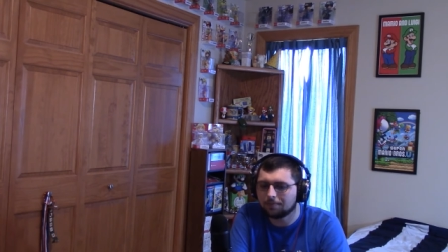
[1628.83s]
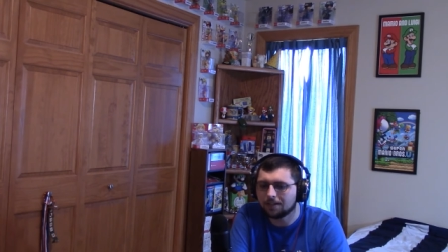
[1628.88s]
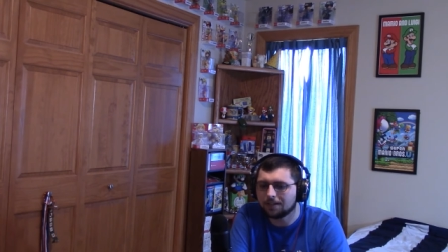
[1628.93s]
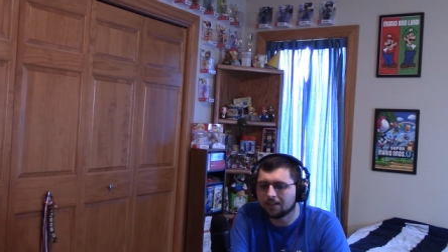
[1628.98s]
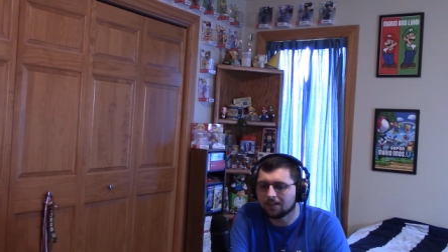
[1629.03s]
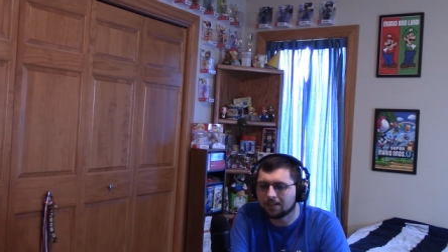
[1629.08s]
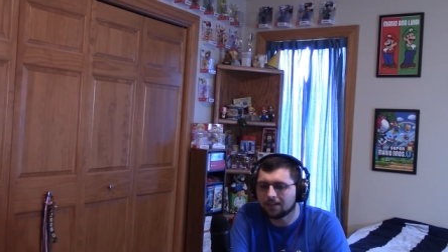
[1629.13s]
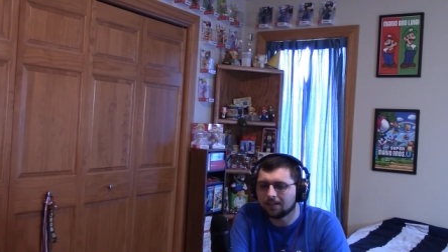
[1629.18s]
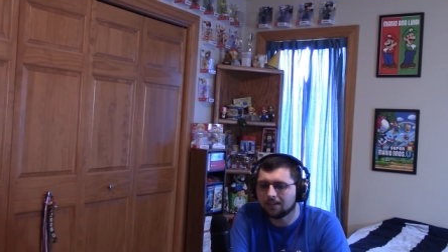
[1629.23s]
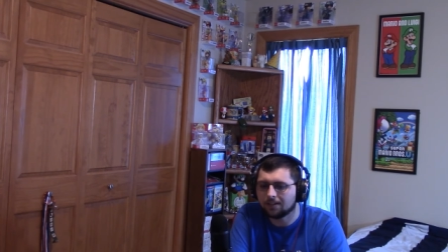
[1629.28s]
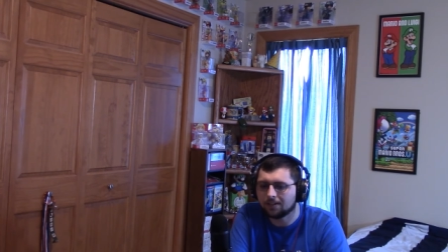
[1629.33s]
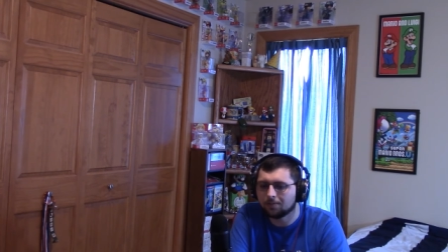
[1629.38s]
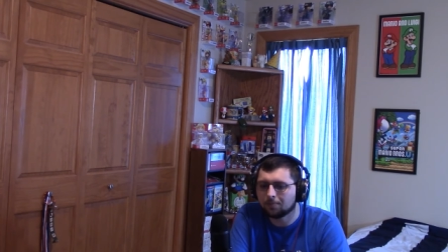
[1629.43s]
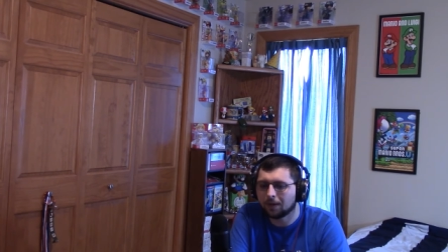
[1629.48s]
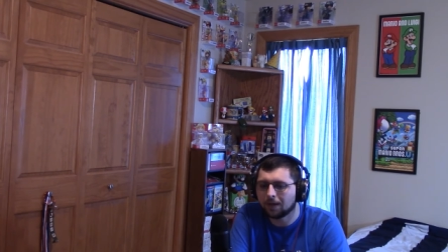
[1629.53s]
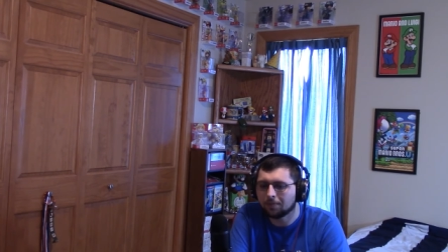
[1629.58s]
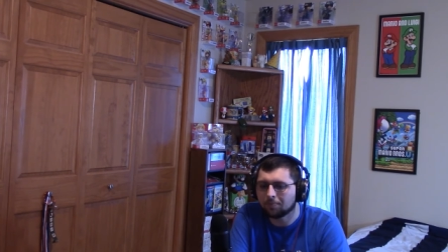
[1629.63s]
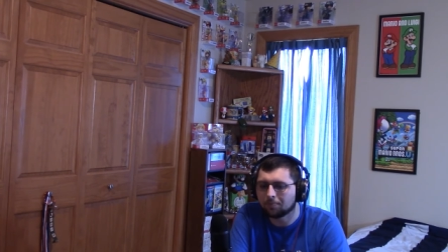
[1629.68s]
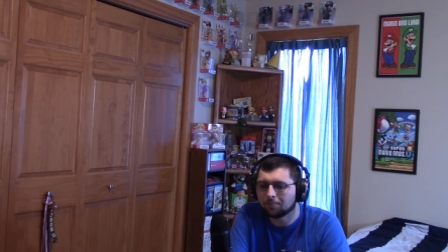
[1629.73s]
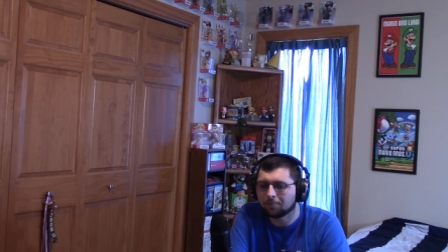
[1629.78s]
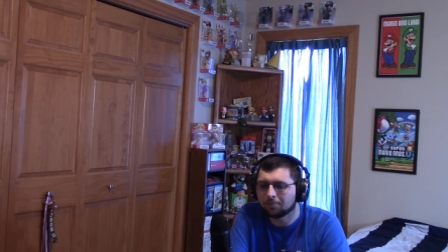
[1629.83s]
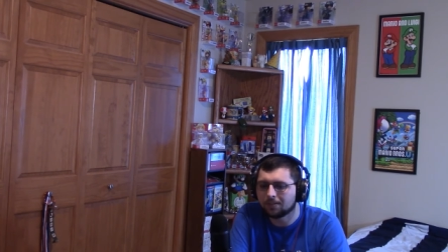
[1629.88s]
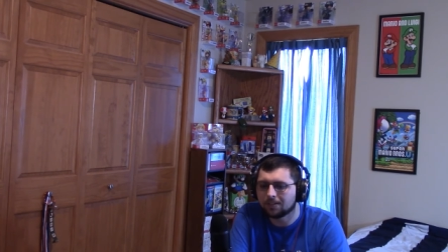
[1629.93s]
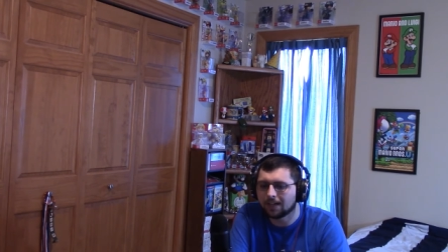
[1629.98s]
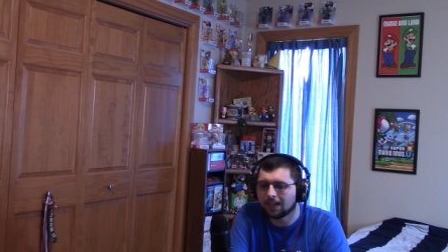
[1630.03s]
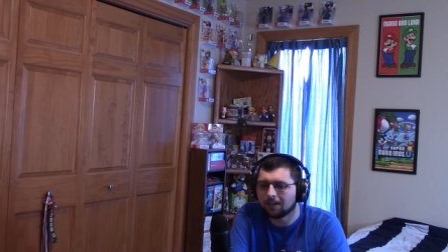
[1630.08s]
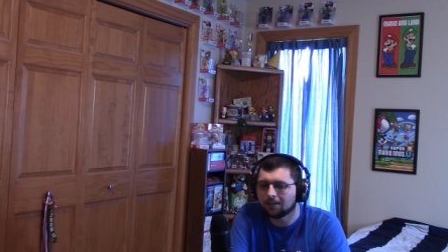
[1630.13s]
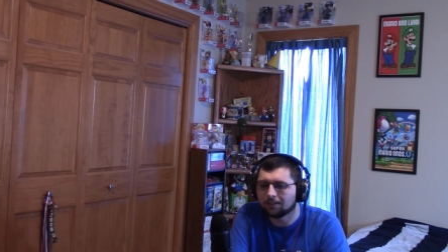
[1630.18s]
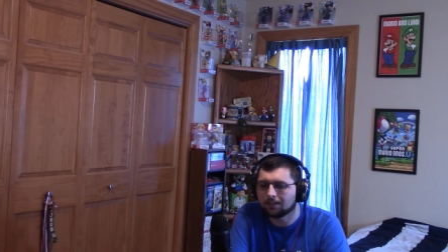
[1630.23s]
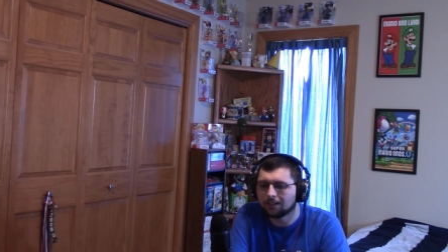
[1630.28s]
Nintendo by
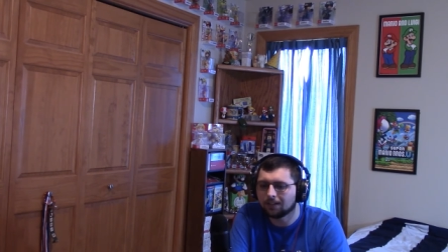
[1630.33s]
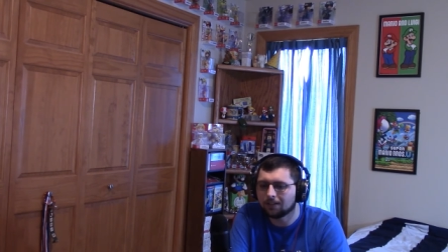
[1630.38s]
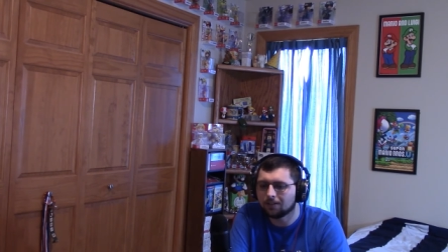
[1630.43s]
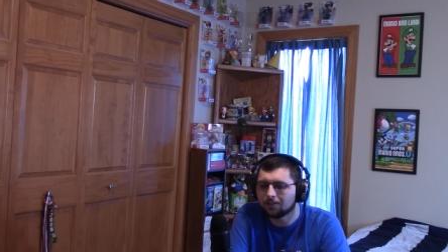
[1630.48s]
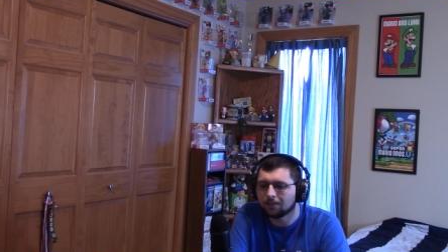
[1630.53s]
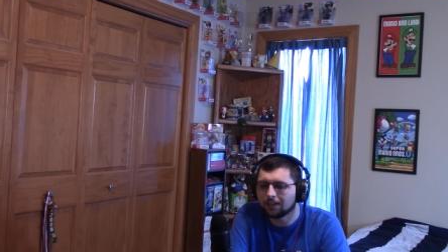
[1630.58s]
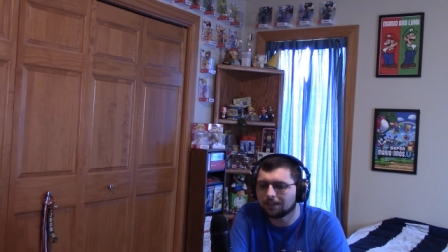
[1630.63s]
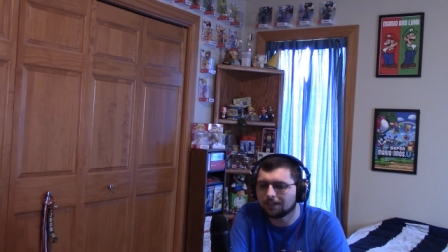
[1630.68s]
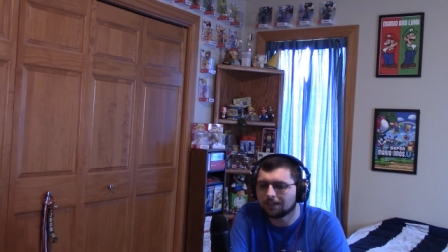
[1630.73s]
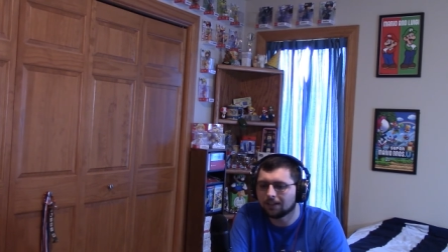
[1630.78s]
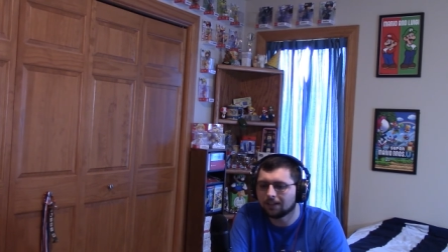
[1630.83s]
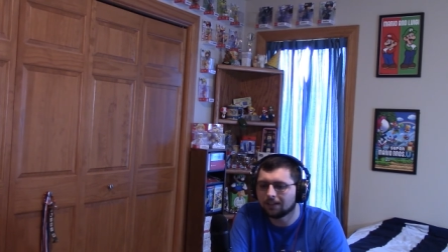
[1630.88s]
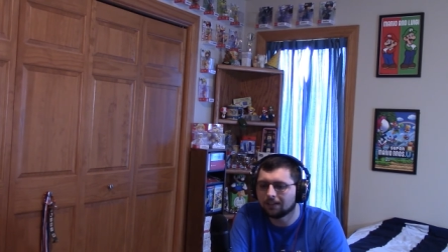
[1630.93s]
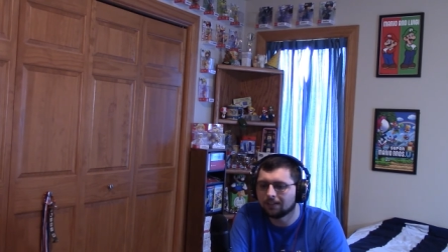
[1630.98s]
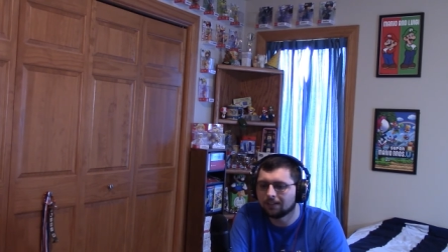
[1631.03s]
downloading